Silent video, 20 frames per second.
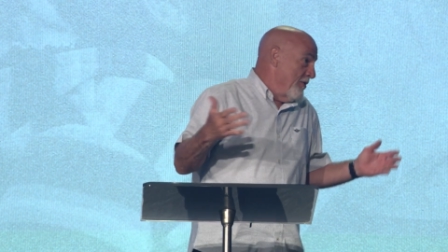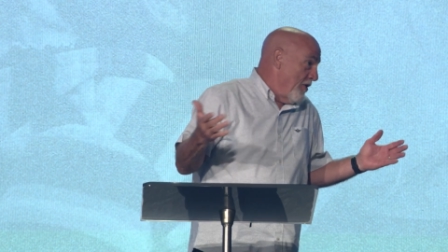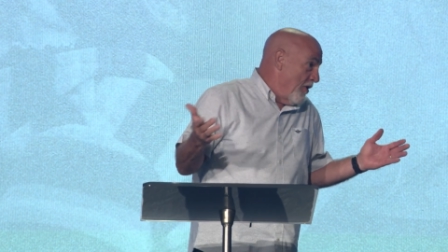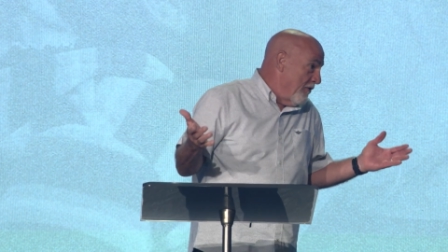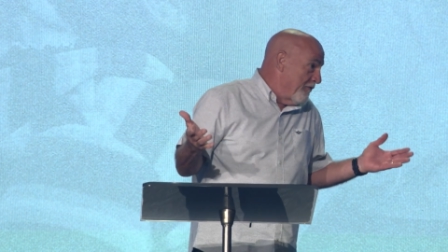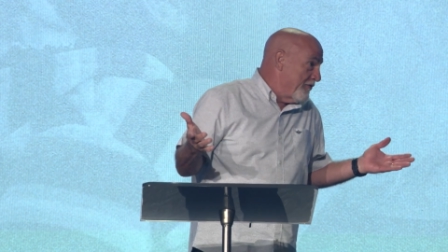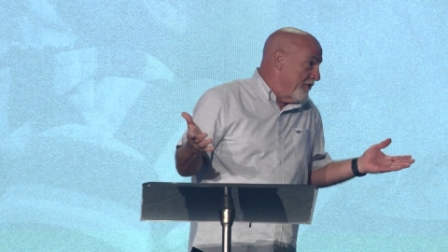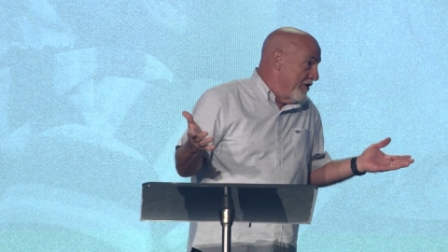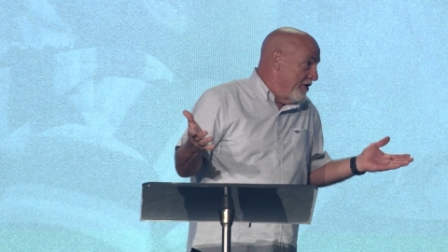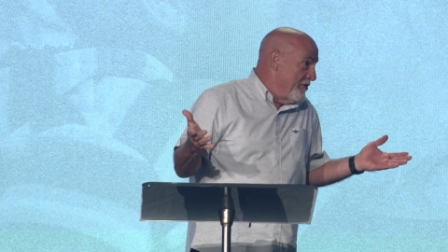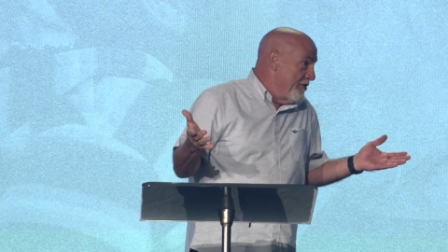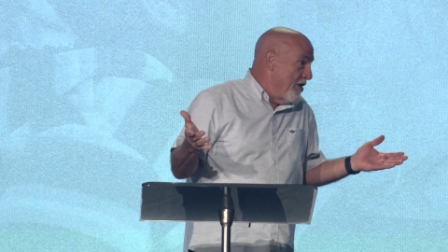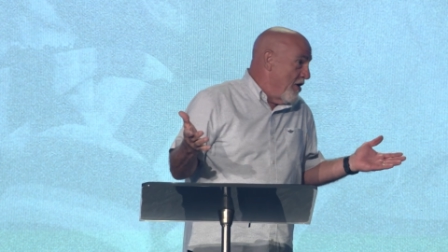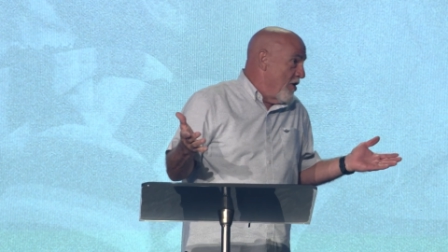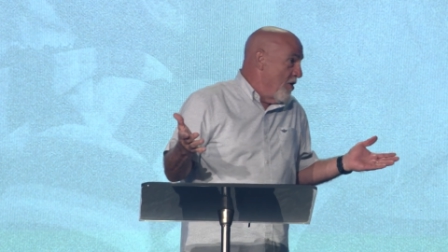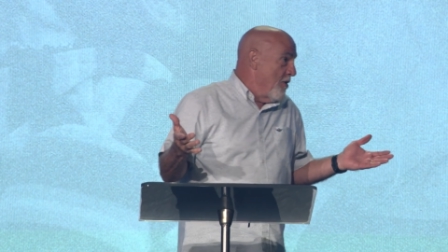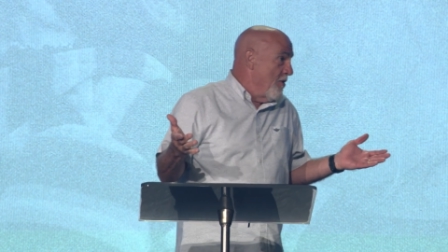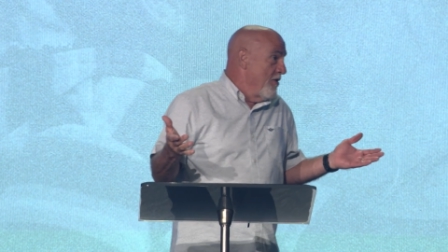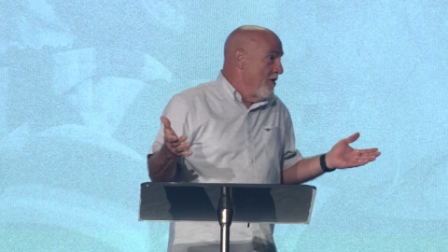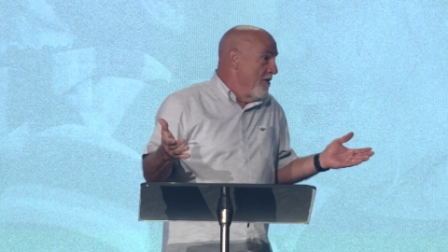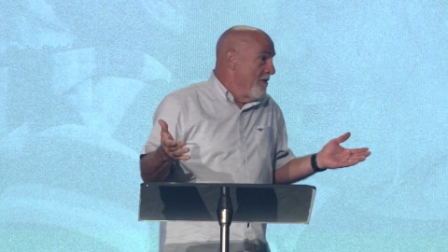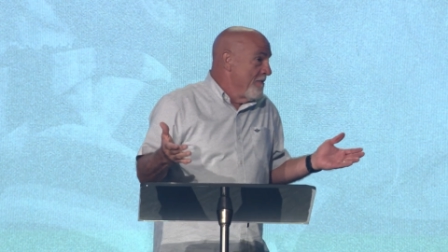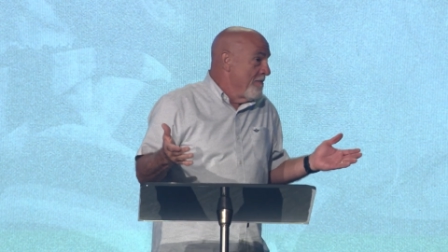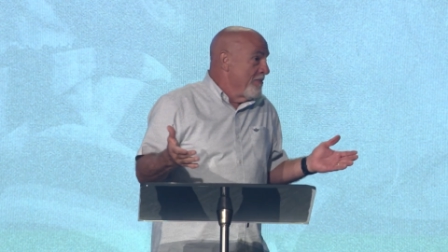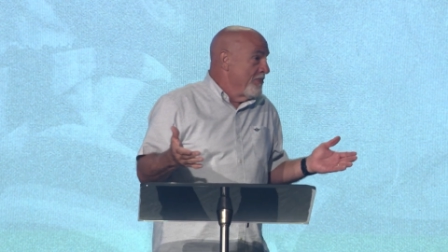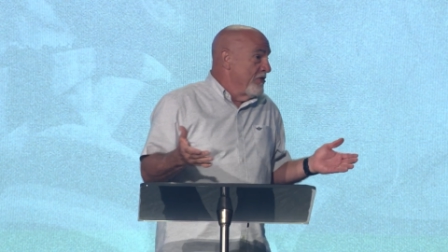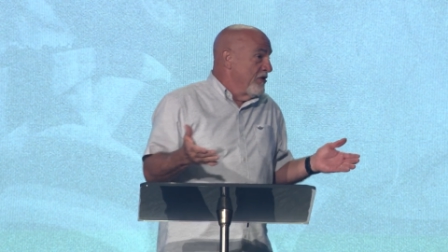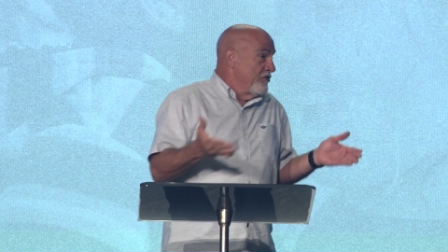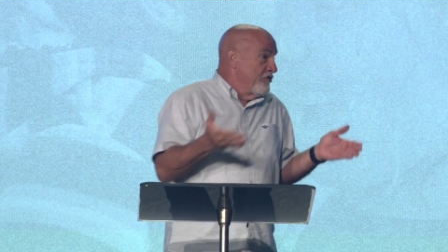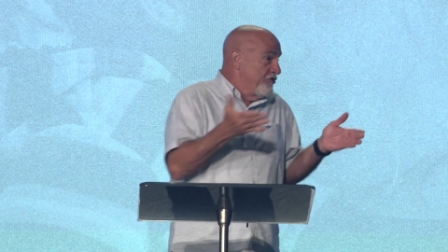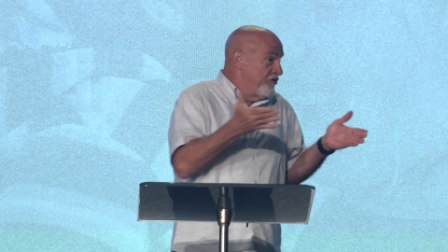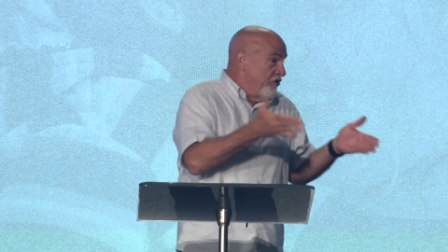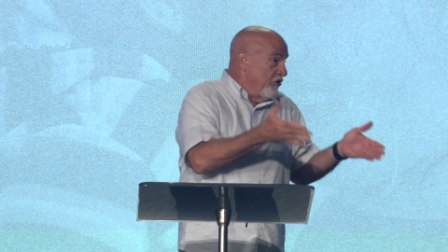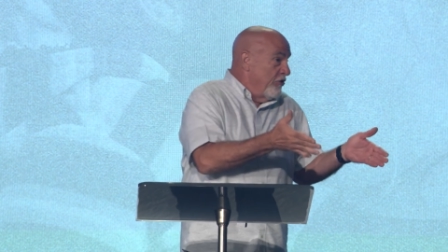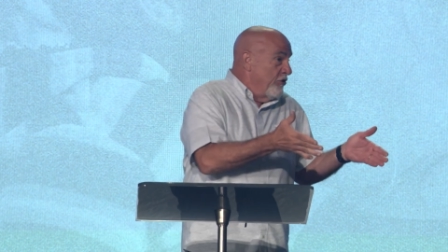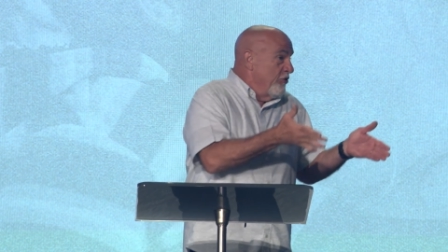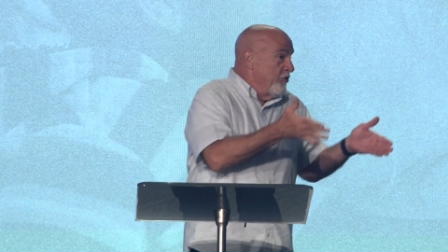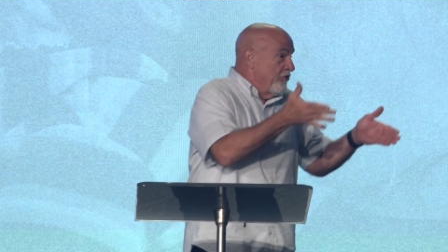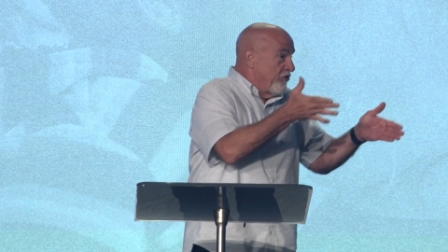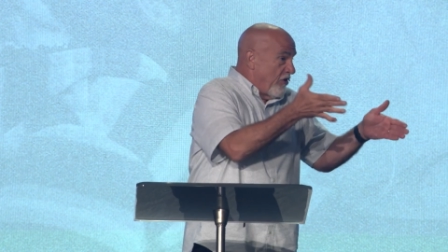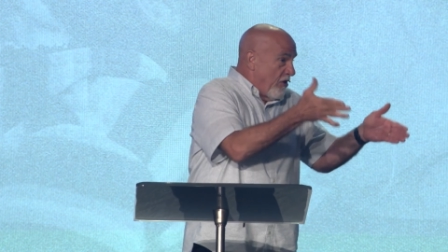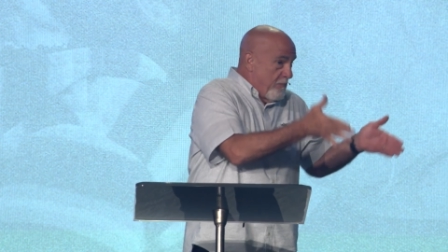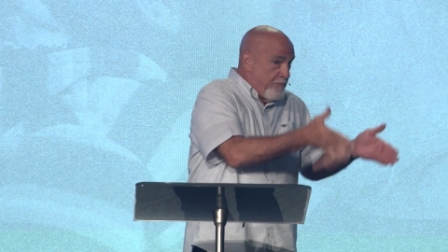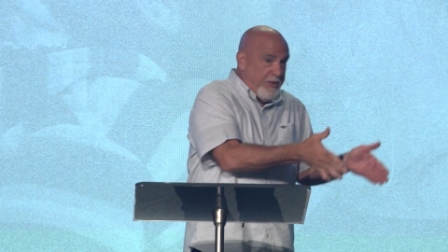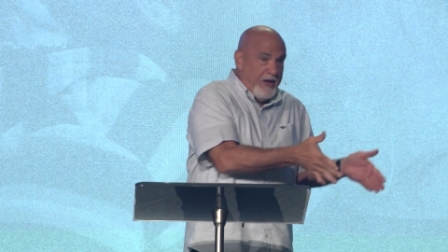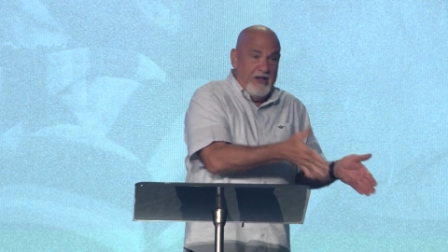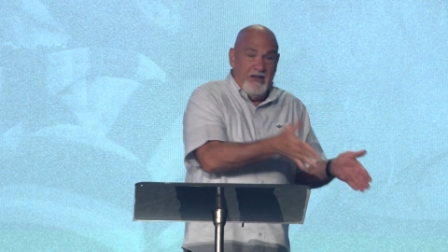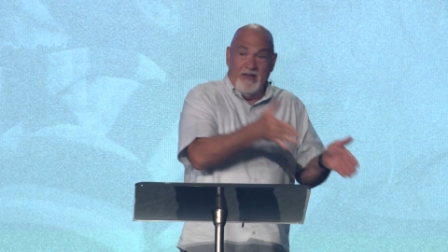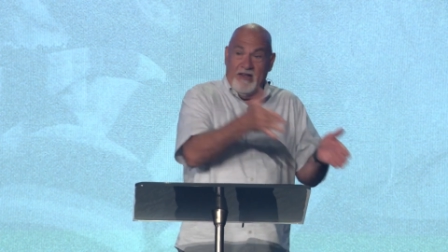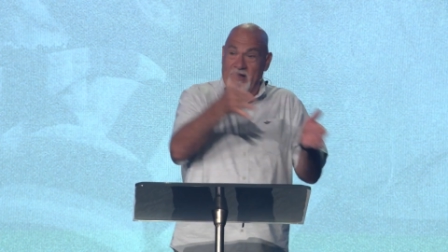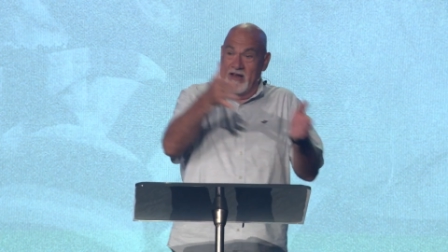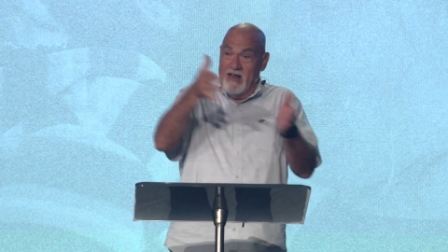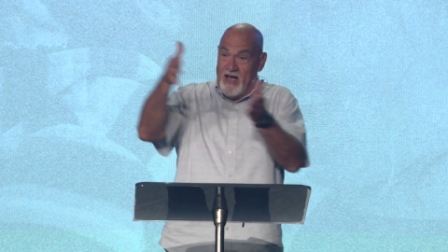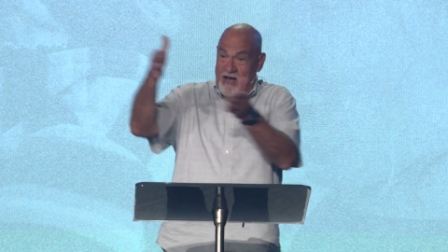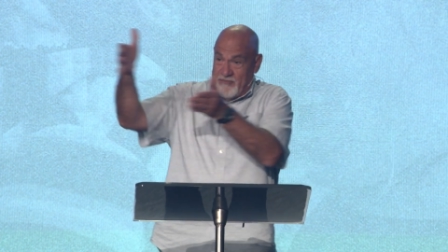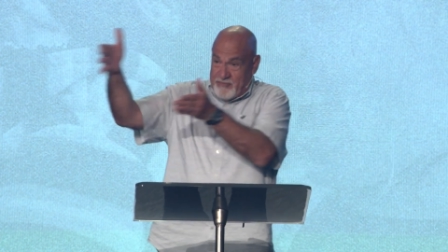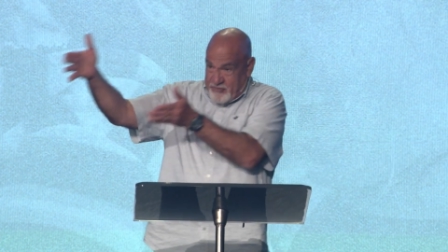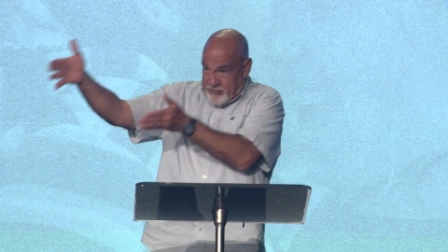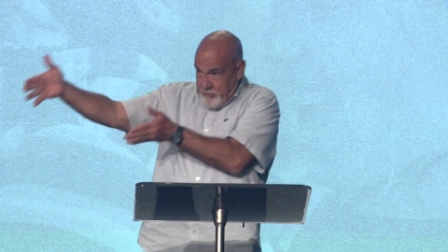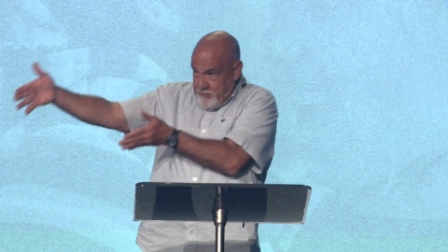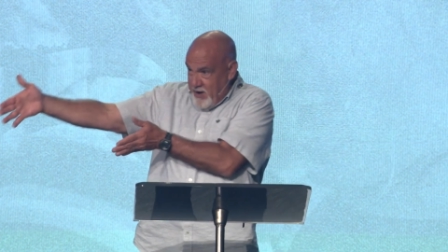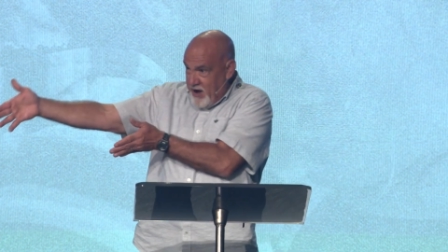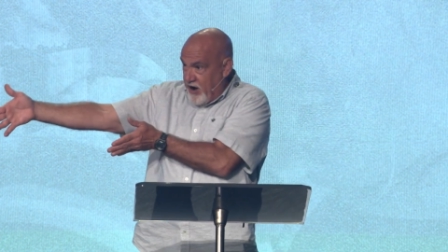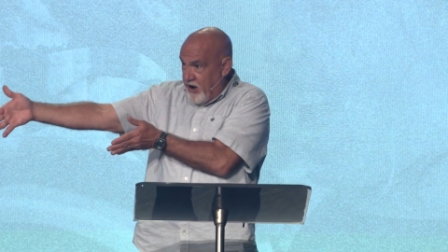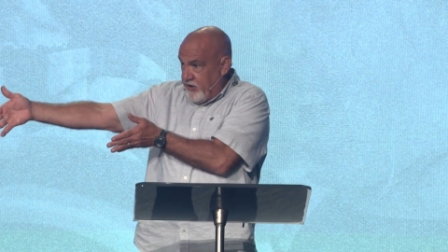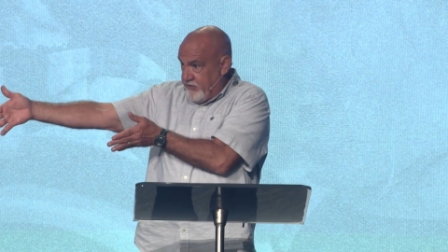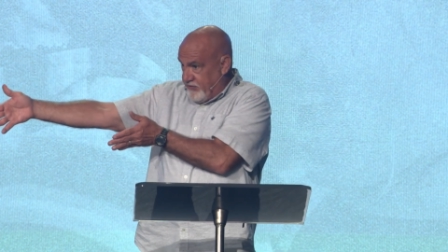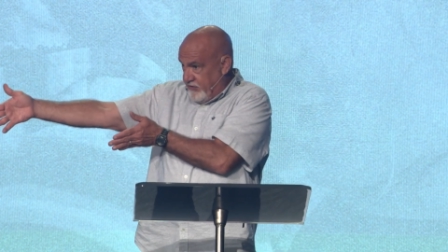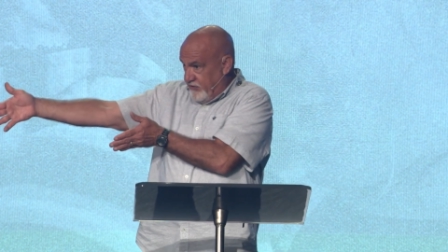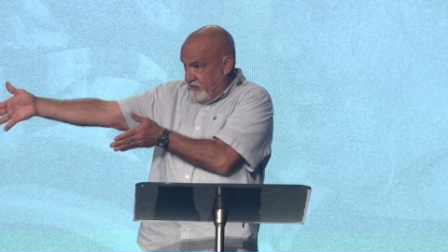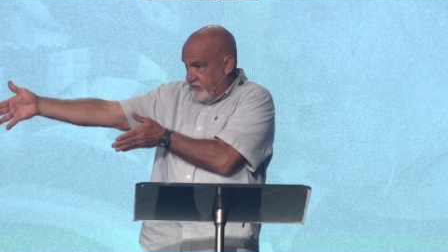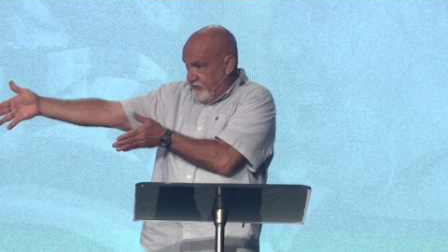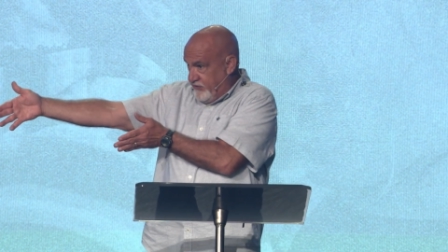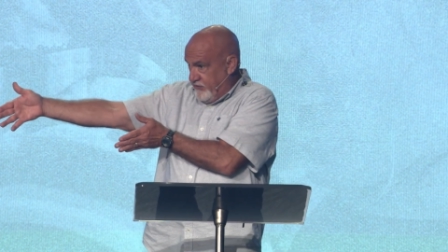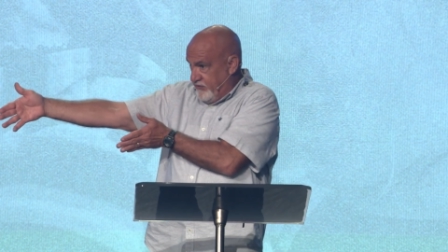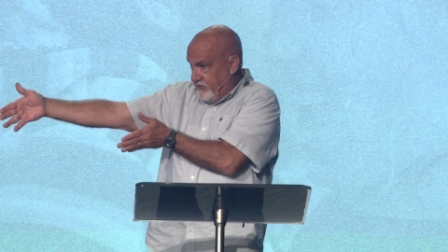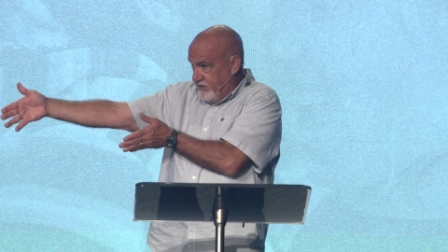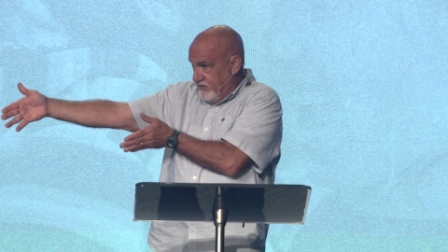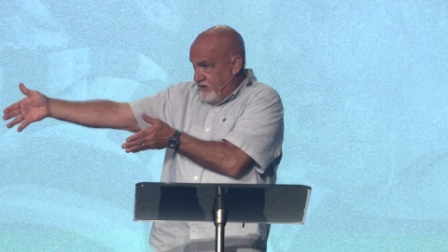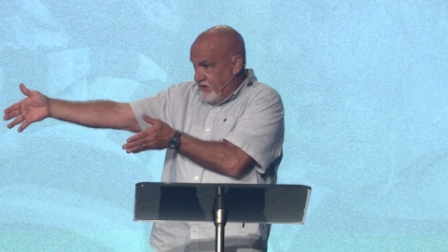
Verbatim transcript: hopefully you know the Jews' opinion of Samaritans.